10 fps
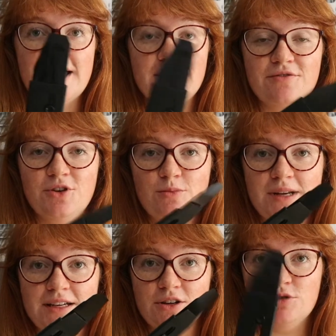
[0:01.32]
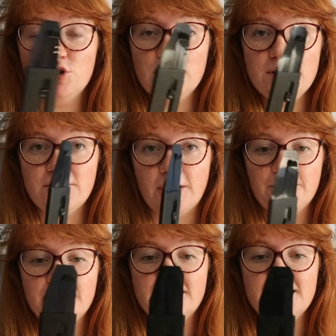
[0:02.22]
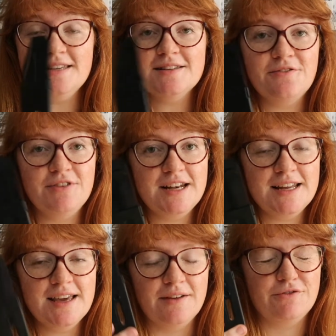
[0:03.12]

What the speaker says: a film leader retriever. These fiddly and